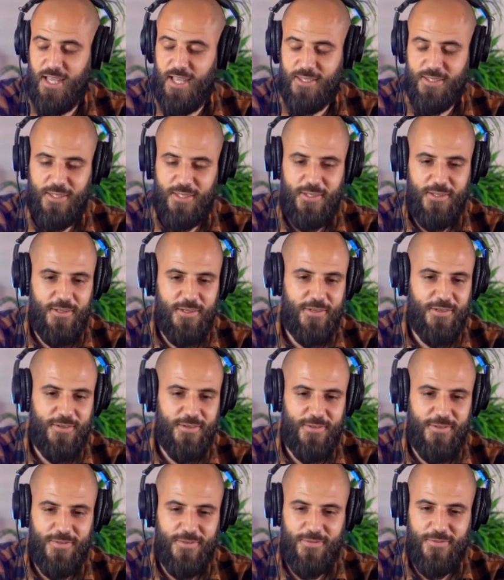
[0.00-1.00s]
the science
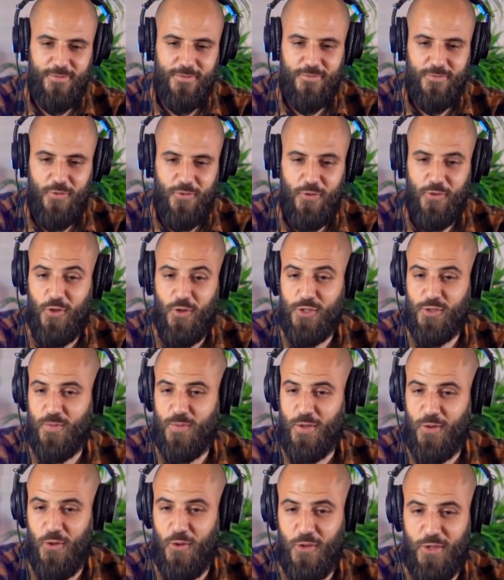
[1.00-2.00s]
behind using liquid
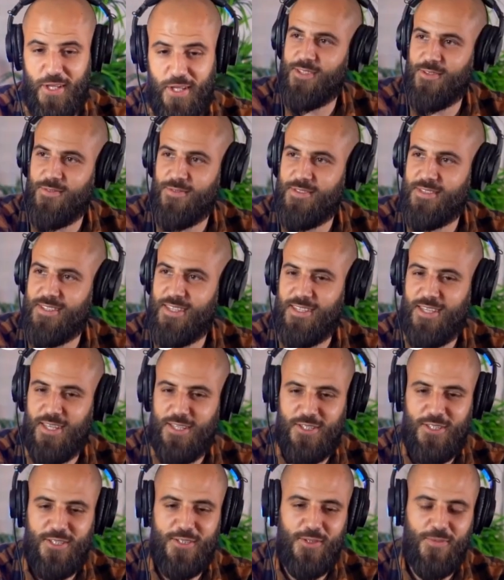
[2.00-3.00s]
meal replacements for
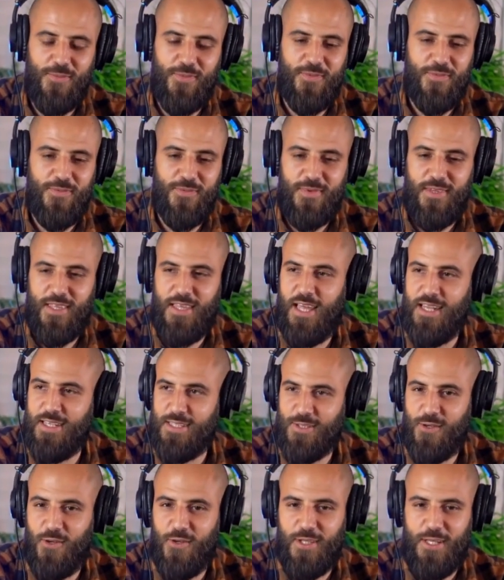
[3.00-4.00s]
long-term weight loss
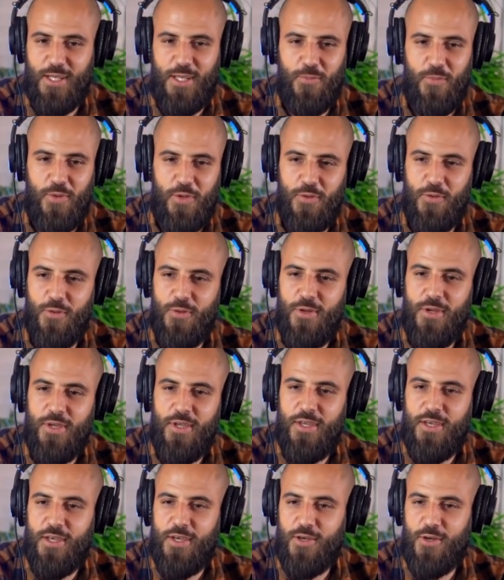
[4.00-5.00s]
is still
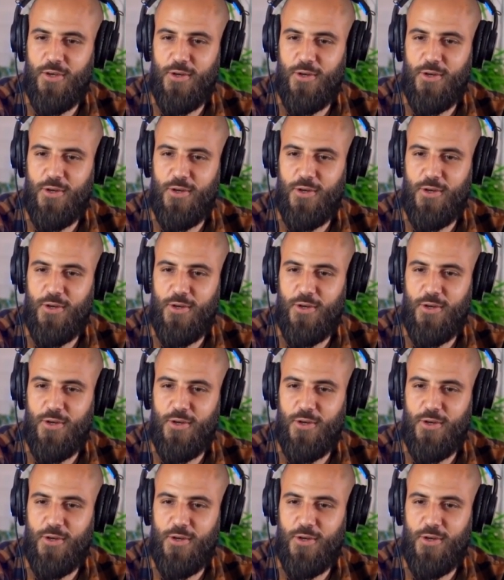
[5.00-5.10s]
evolving.